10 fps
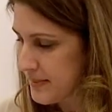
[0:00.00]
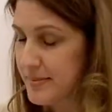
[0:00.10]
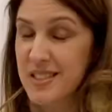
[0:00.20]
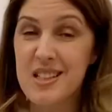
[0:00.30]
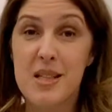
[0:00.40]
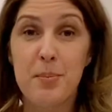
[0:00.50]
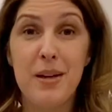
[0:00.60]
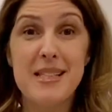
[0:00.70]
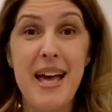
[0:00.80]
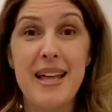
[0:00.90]
It's as simple
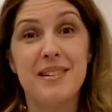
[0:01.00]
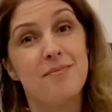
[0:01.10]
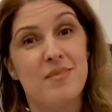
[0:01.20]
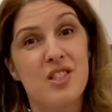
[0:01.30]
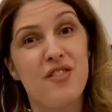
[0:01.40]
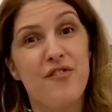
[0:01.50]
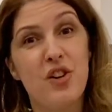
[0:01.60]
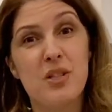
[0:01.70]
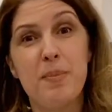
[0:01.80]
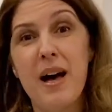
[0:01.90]
as that. It's the
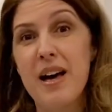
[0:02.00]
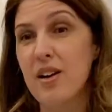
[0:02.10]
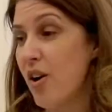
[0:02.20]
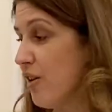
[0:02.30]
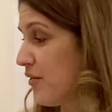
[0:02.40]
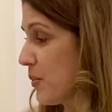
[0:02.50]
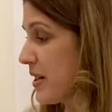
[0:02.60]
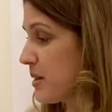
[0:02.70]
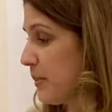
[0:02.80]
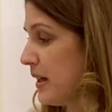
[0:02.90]
first part of the
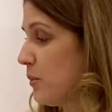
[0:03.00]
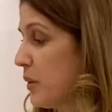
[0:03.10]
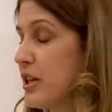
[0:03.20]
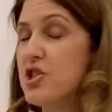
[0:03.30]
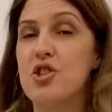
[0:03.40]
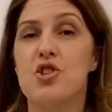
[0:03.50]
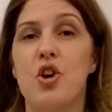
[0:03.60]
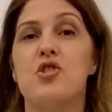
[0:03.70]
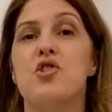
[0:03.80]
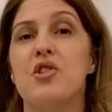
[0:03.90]
recipe which
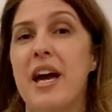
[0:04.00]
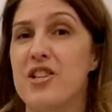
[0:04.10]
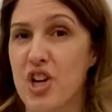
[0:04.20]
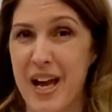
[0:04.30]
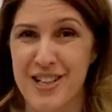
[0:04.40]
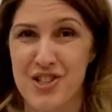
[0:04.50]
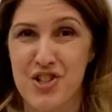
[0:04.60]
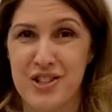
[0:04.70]
shows you that change.